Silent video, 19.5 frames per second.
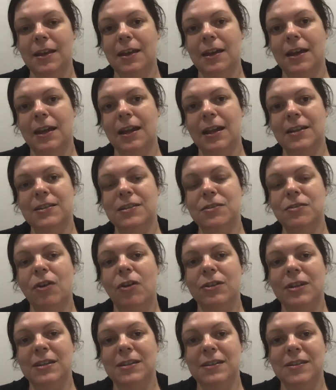It's
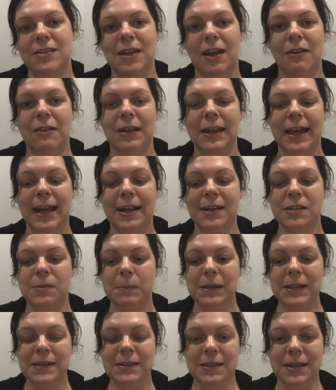not necessarily
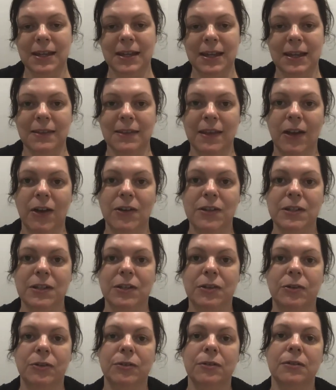explicit in the
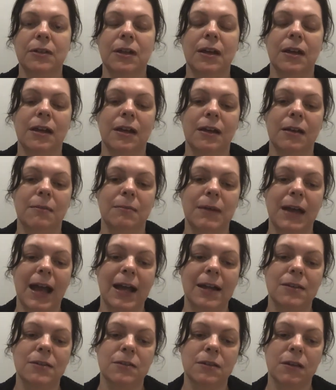article,
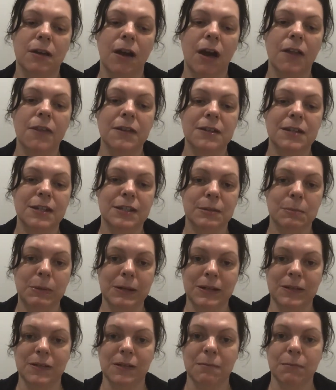and other
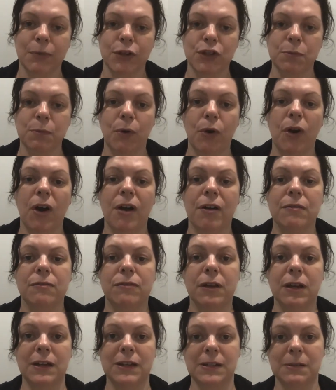disciplines are much more
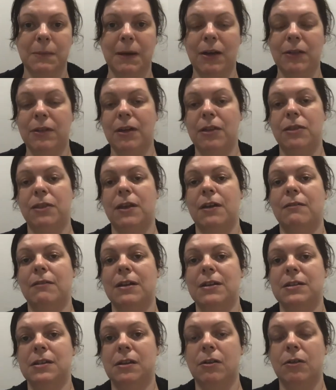overt about their
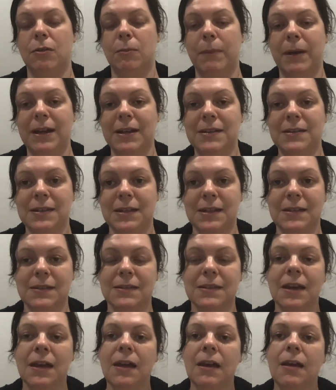theoretical
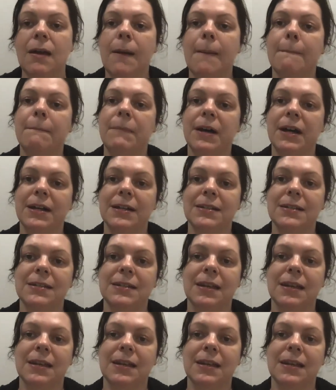bases, but